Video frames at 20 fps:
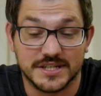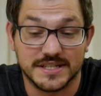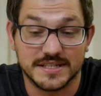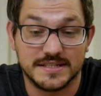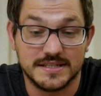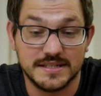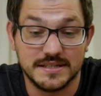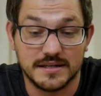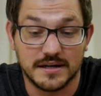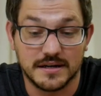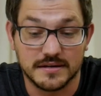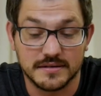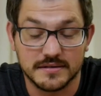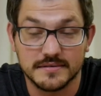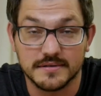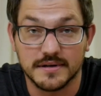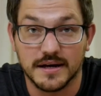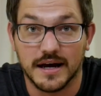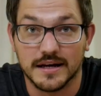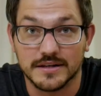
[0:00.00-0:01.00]
you can see there,
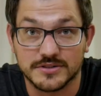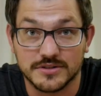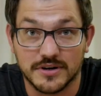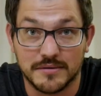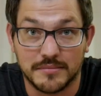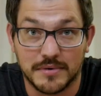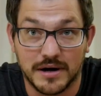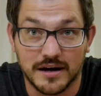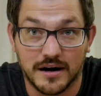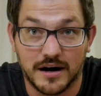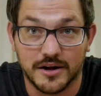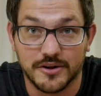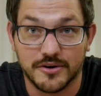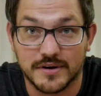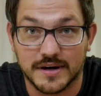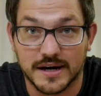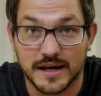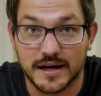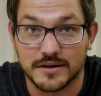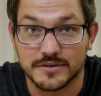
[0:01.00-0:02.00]
uh, sorry, my audio
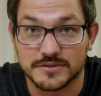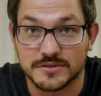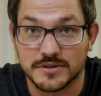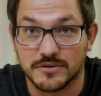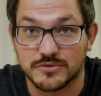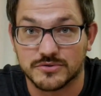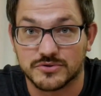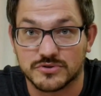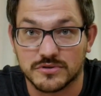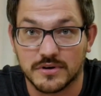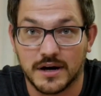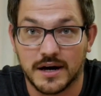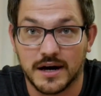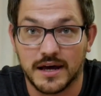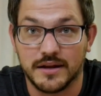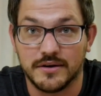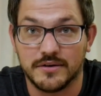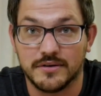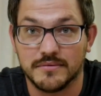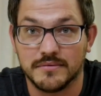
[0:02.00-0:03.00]
cut out, so I'll
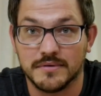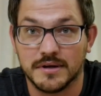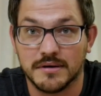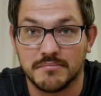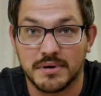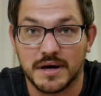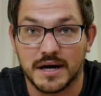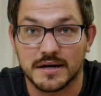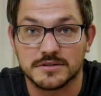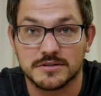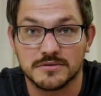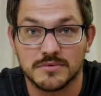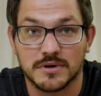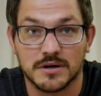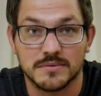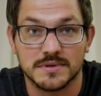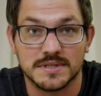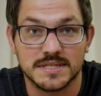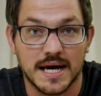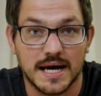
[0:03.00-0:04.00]
try to get back to what
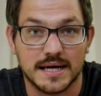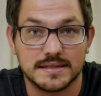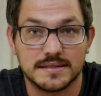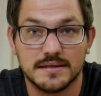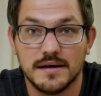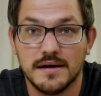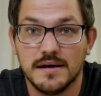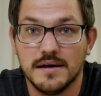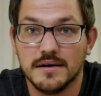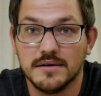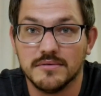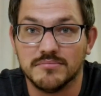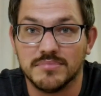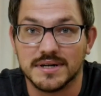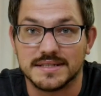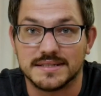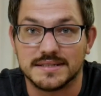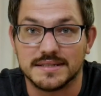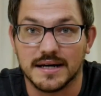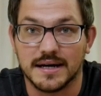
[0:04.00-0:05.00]
I was at.
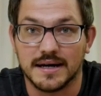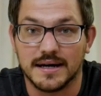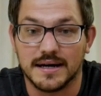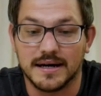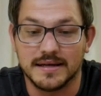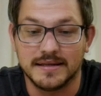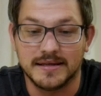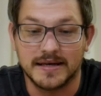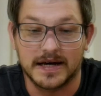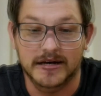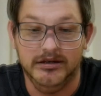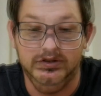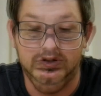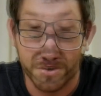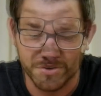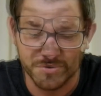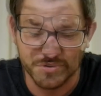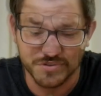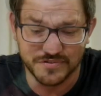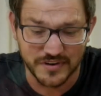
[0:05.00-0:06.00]
But uh, yeah,
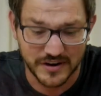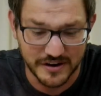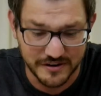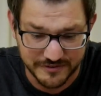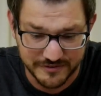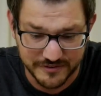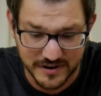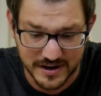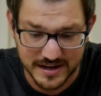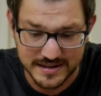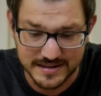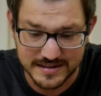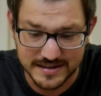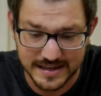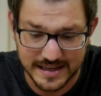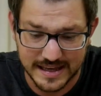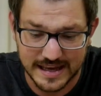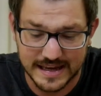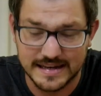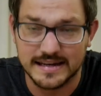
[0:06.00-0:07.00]
it was very fun.
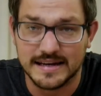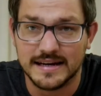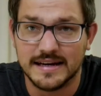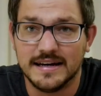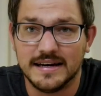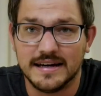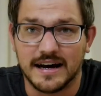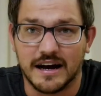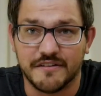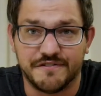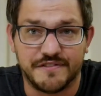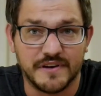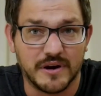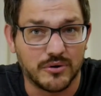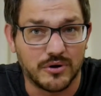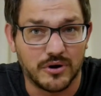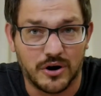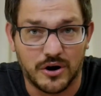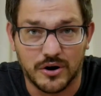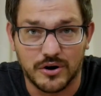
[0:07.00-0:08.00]
Again, I
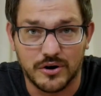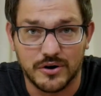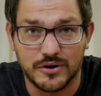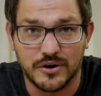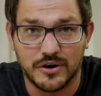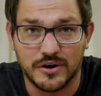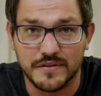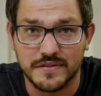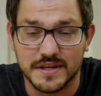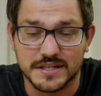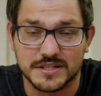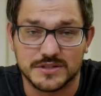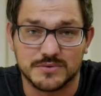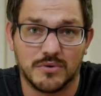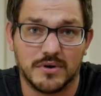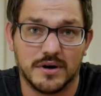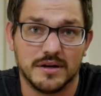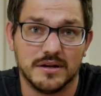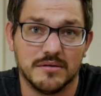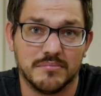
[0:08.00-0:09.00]
failed hard on this
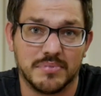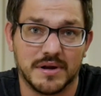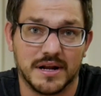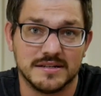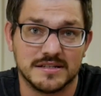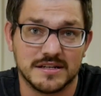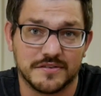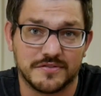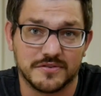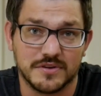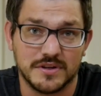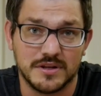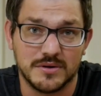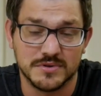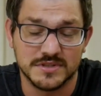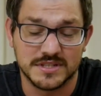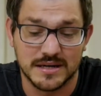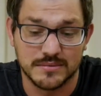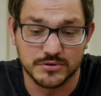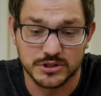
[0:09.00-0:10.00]
one, but I definitely
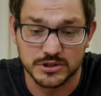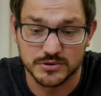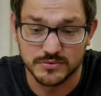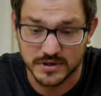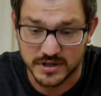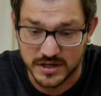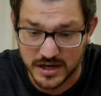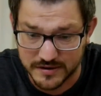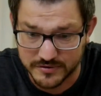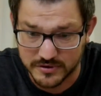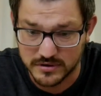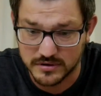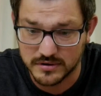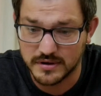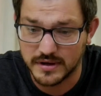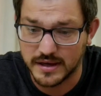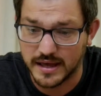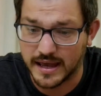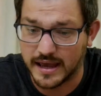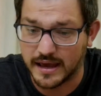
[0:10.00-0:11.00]
was able to recover
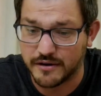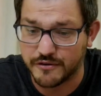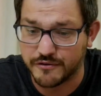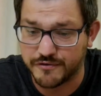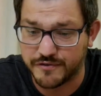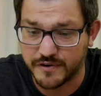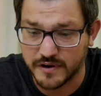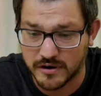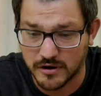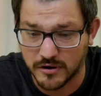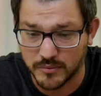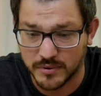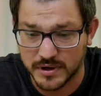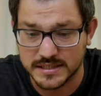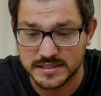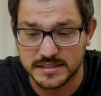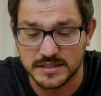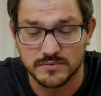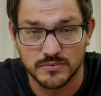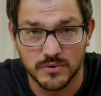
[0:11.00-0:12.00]
and figure out what
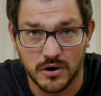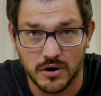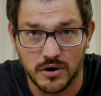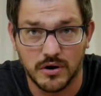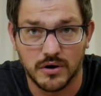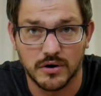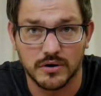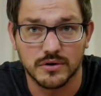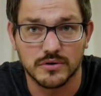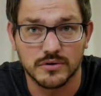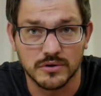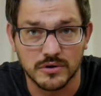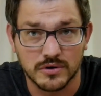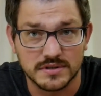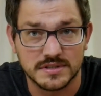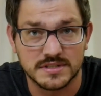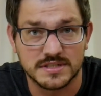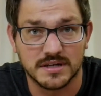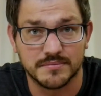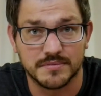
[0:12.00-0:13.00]
I did wrong,
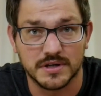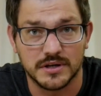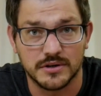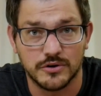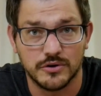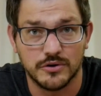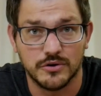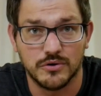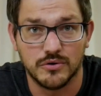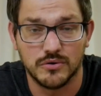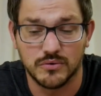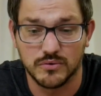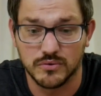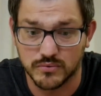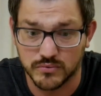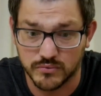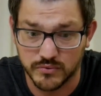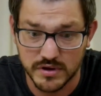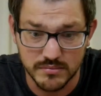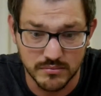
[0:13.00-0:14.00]
learn something new,
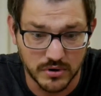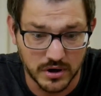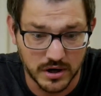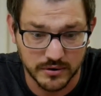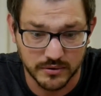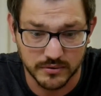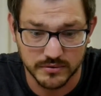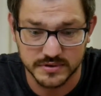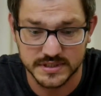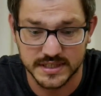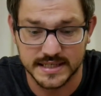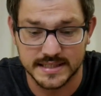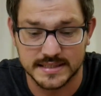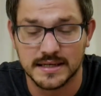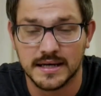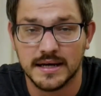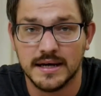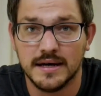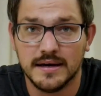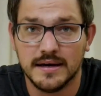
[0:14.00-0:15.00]
remodel it,